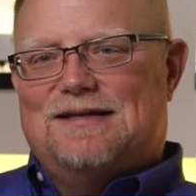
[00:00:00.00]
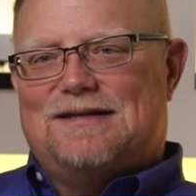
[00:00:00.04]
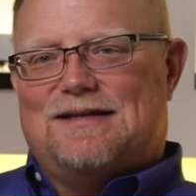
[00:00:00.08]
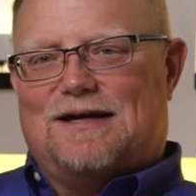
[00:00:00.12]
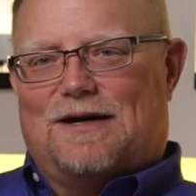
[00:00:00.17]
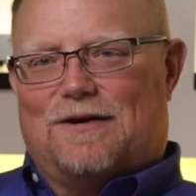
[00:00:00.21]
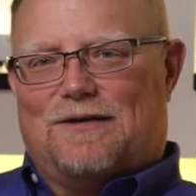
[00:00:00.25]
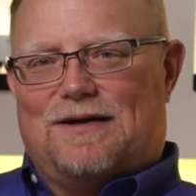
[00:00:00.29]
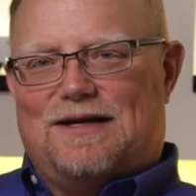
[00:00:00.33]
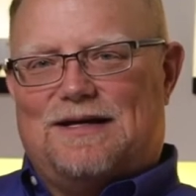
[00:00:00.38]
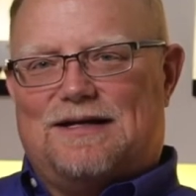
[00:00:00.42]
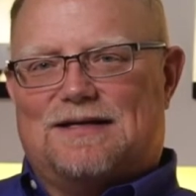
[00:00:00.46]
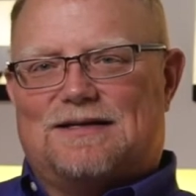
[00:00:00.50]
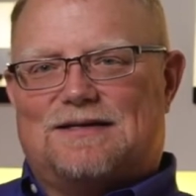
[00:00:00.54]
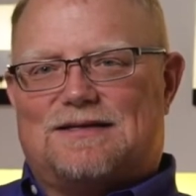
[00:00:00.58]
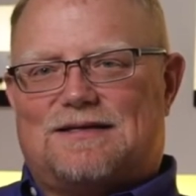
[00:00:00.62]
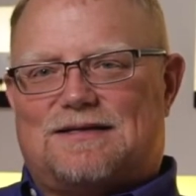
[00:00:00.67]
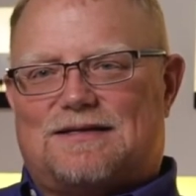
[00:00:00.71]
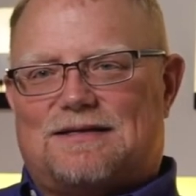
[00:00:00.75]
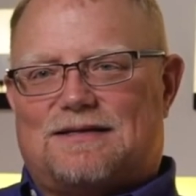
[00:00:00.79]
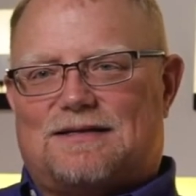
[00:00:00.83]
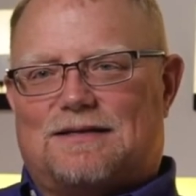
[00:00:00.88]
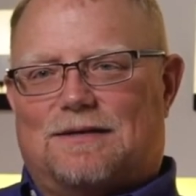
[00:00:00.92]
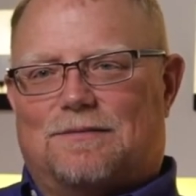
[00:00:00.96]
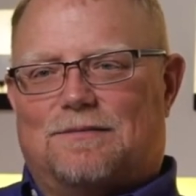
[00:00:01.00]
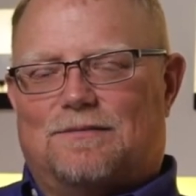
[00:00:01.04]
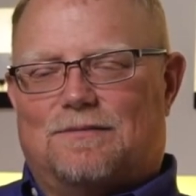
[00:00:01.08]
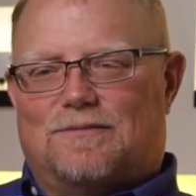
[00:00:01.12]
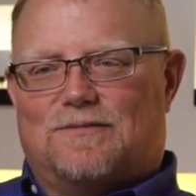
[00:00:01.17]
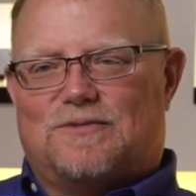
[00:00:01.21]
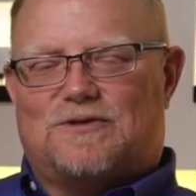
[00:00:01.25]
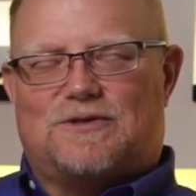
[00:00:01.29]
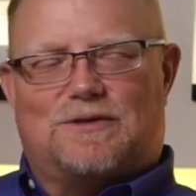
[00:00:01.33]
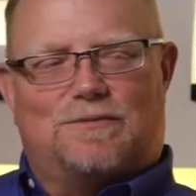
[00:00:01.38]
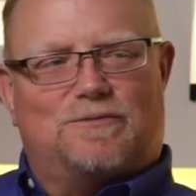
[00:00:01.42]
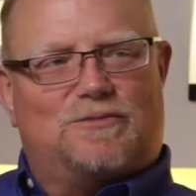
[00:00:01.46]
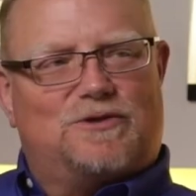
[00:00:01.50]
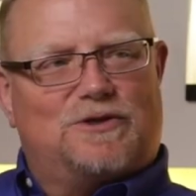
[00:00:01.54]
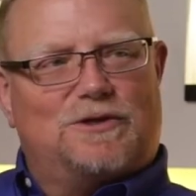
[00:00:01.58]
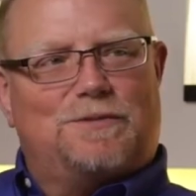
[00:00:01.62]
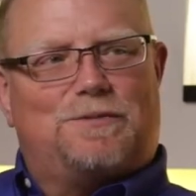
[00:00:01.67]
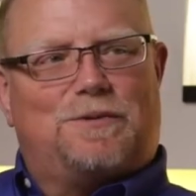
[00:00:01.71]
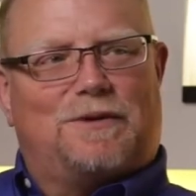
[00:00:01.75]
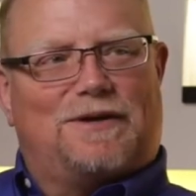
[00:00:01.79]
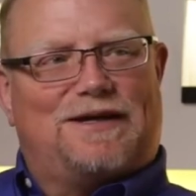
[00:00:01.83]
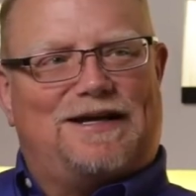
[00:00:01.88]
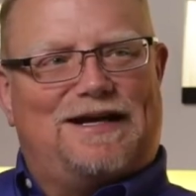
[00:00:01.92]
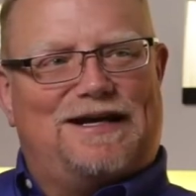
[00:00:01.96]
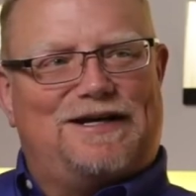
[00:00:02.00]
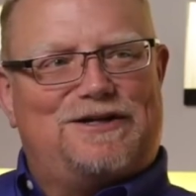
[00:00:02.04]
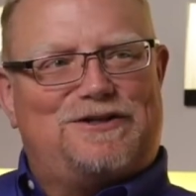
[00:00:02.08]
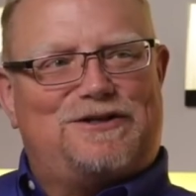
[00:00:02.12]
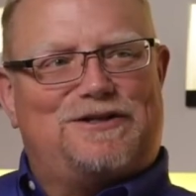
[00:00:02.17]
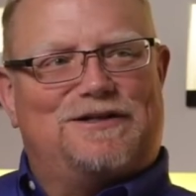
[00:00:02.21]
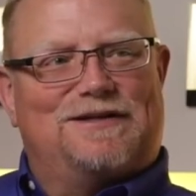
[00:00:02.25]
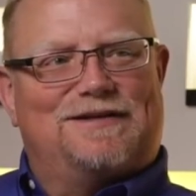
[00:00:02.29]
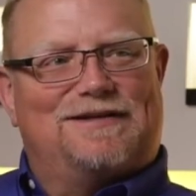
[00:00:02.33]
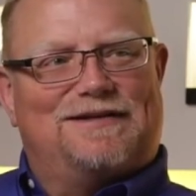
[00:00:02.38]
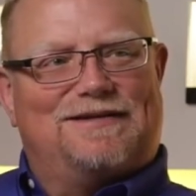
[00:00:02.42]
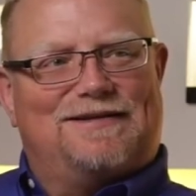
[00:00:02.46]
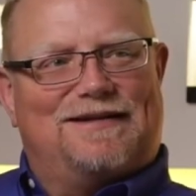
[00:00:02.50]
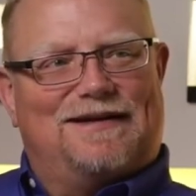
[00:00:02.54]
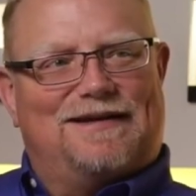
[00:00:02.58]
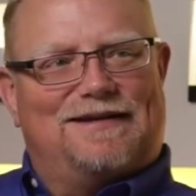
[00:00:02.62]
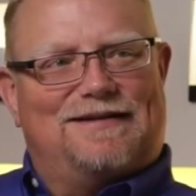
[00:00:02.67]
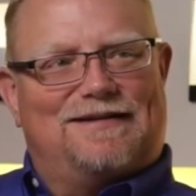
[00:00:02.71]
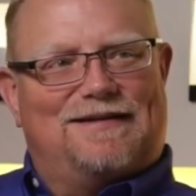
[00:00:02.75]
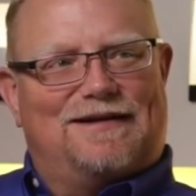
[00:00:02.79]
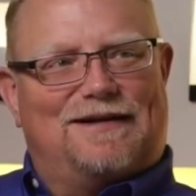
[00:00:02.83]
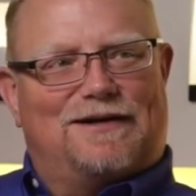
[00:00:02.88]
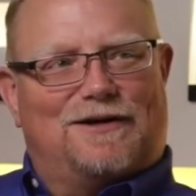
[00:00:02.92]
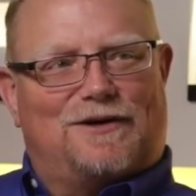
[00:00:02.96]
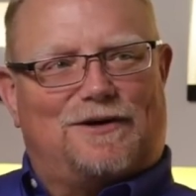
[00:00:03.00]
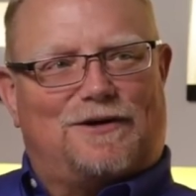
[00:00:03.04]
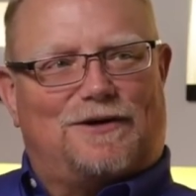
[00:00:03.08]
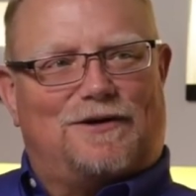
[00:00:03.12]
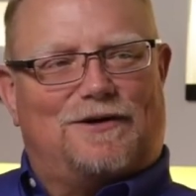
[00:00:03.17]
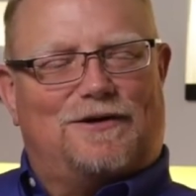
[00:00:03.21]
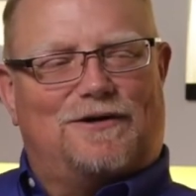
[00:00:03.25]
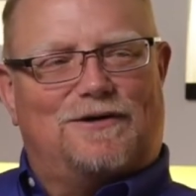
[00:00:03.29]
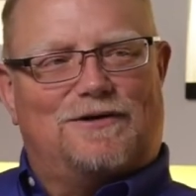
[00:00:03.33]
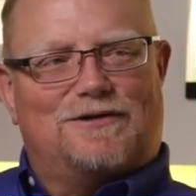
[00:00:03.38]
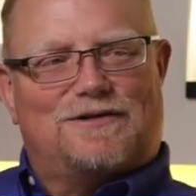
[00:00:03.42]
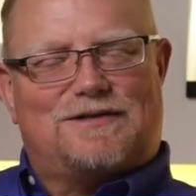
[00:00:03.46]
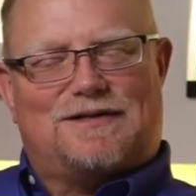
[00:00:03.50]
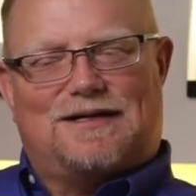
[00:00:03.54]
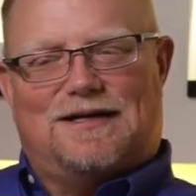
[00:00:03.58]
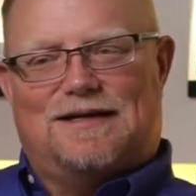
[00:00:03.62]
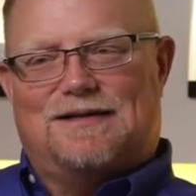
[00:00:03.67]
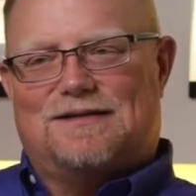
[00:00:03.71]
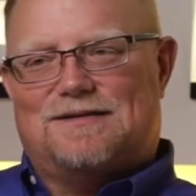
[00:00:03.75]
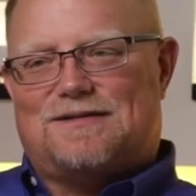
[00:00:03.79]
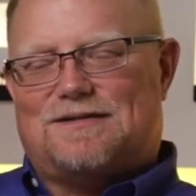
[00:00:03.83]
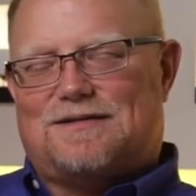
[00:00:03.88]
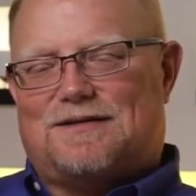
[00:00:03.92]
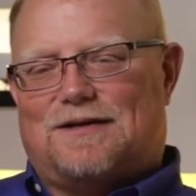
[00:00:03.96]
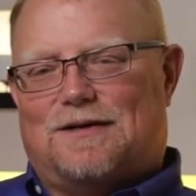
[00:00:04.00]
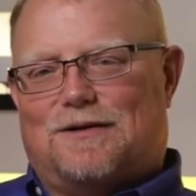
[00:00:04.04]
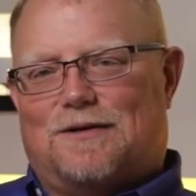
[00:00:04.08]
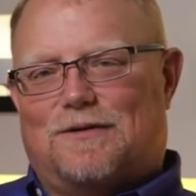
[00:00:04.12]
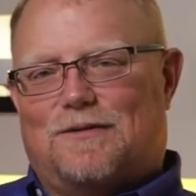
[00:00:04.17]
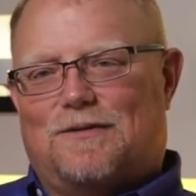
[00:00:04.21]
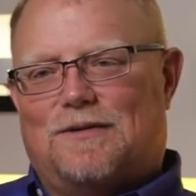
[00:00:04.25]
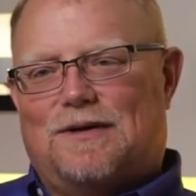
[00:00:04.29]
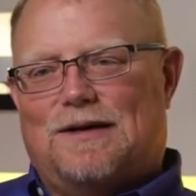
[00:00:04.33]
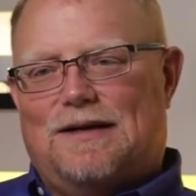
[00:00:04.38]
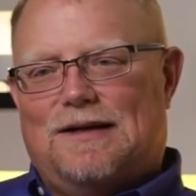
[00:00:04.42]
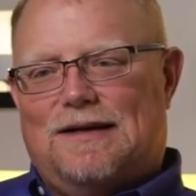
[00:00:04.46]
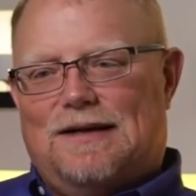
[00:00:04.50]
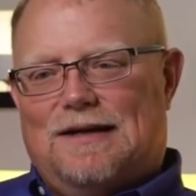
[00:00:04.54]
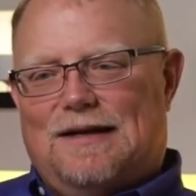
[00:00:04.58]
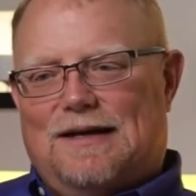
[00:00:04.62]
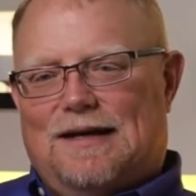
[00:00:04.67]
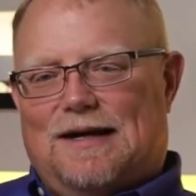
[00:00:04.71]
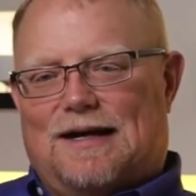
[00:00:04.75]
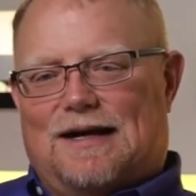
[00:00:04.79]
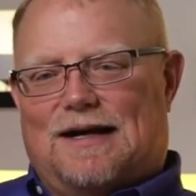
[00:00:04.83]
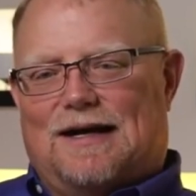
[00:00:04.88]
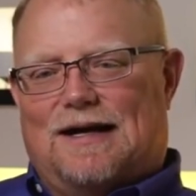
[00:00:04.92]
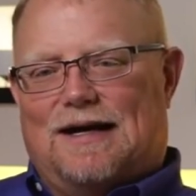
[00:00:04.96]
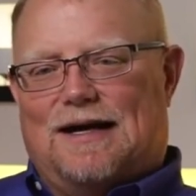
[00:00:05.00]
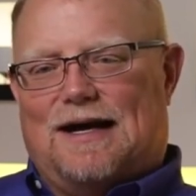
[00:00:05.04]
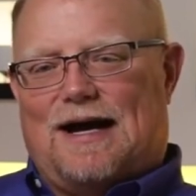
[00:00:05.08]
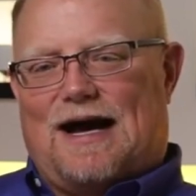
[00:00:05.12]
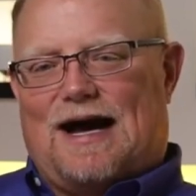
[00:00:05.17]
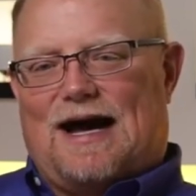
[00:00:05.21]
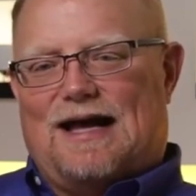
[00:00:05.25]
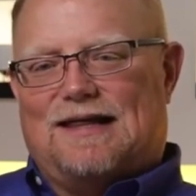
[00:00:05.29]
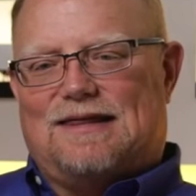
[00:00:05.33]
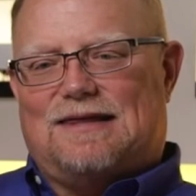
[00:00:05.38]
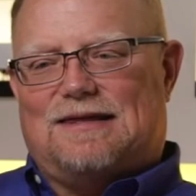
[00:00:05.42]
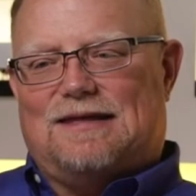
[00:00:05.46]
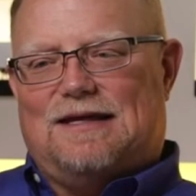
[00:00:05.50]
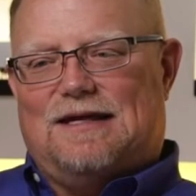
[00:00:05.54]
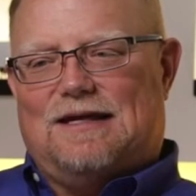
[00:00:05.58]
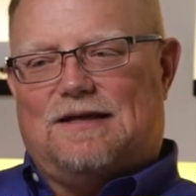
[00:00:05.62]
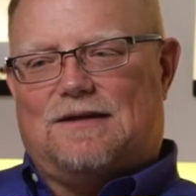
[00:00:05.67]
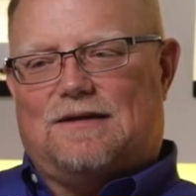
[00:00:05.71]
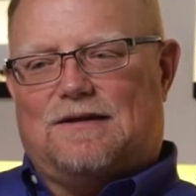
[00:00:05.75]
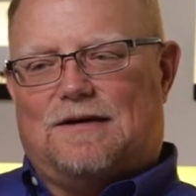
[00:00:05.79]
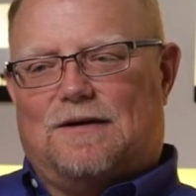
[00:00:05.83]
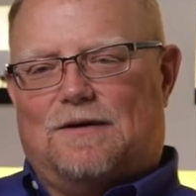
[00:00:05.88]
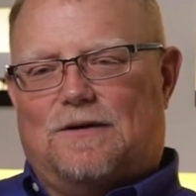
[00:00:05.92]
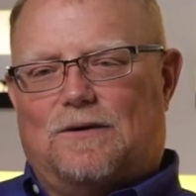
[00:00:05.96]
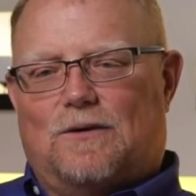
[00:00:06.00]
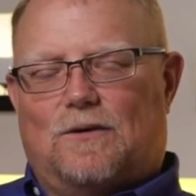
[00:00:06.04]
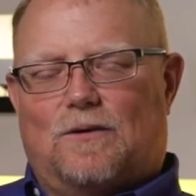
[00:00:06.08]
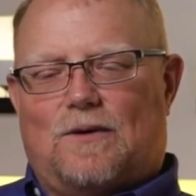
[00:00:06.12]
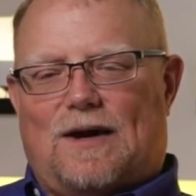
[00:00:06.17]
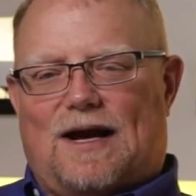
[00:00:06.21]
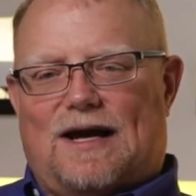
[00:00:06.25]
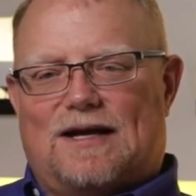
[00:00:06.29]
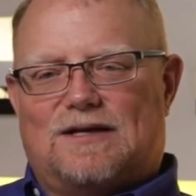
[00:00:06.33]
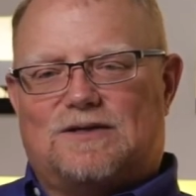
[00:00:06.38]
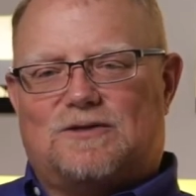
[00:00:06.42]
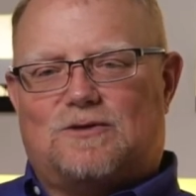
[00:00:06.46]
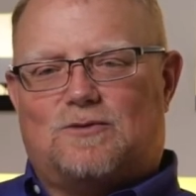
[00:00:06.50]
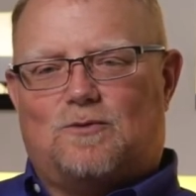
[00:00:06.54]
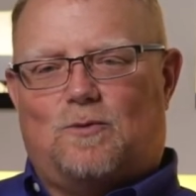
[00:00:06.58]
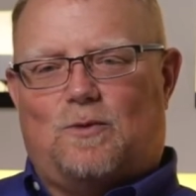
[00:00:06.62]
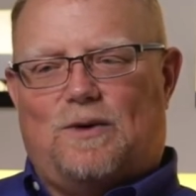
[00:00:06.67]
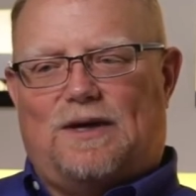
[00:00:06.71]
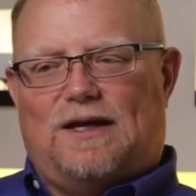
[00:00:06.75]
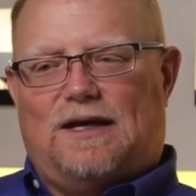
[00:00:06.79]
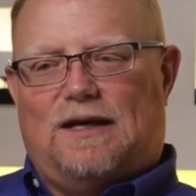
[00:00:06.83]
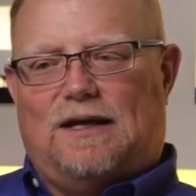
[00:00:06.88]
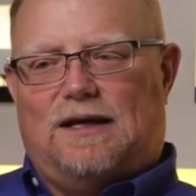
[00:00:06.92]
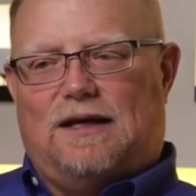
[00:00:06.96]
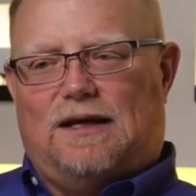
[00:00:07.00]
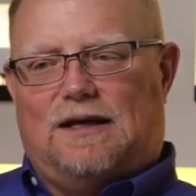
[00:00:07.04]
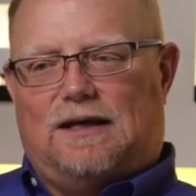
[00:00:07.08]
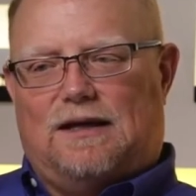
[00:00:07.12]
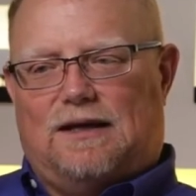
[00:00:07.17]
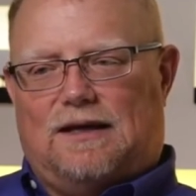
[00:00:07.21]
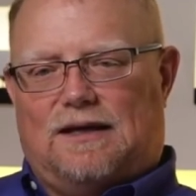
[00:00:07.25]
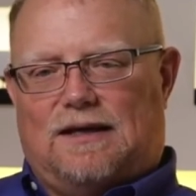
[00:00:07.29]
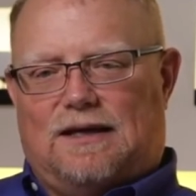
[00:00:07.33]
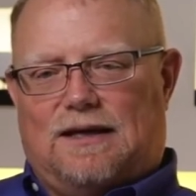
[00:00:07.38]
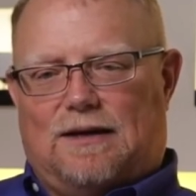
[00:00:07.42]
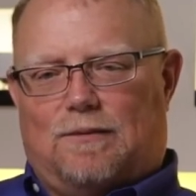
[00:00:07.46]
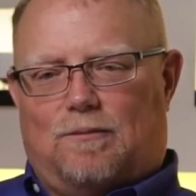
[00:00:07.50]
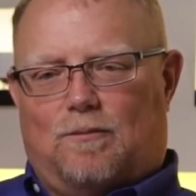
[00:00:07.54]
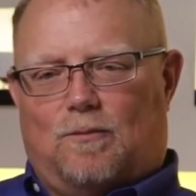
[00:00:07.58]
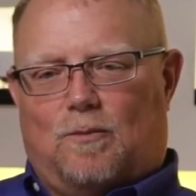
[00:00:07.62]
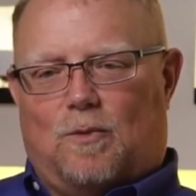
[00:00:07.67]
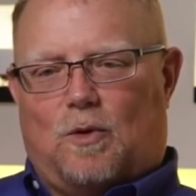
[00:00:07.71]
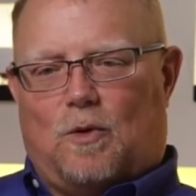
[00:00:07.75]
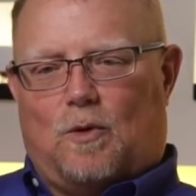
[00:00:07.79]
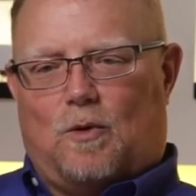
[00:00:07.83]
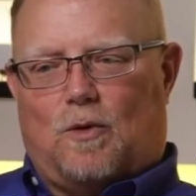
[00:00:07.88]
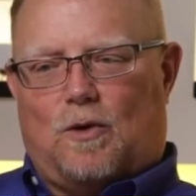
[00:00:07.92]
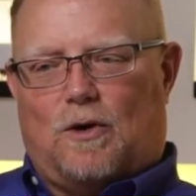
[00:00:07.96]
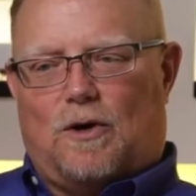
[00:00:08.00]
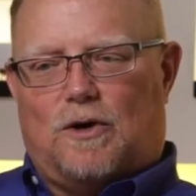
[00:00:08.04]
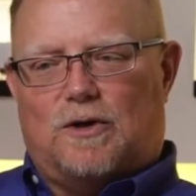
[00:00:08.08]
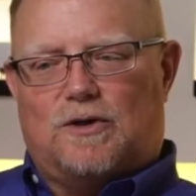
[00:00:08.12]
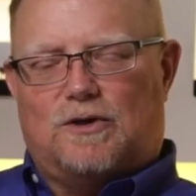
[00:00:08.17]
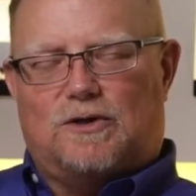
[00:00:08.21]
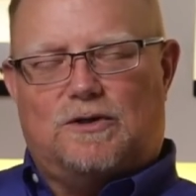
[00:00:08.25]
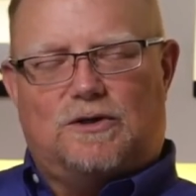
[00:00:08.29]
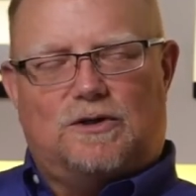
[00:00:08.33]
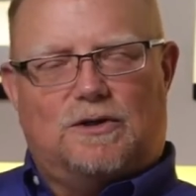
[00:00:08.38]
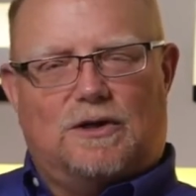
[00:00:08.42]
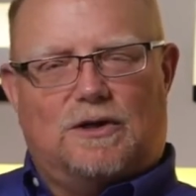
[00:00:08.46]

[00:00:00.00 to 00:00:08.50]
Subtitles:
there is some duplication that occurs. And so I think, though, as we get more